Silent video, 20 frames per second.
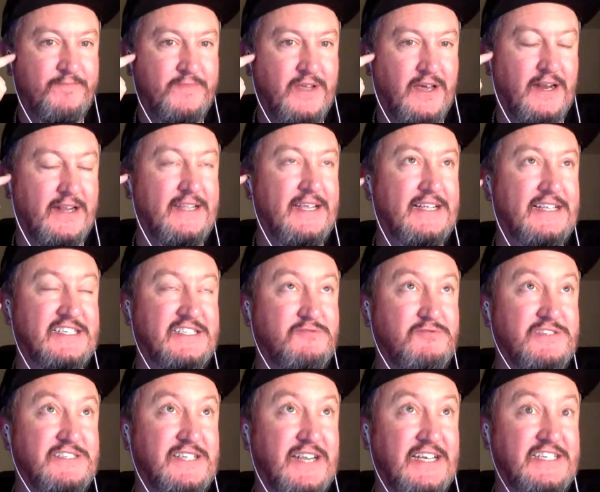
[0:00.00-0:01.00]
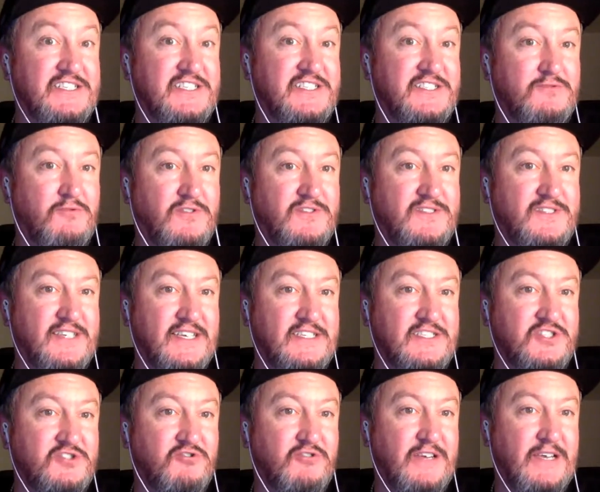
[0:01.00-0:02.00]
And I think the Swiss Legends won
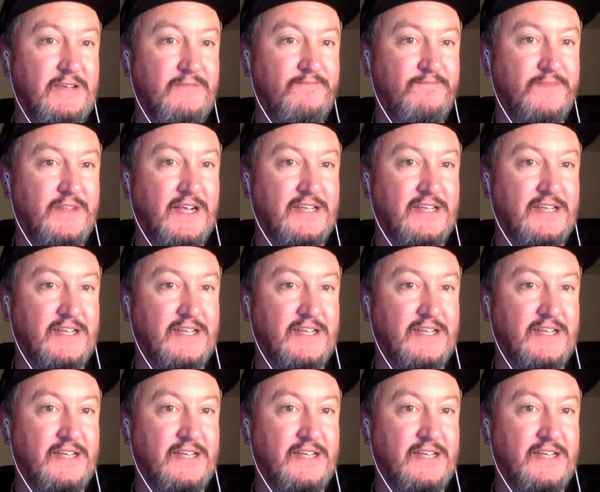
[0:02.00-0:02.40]
6-3,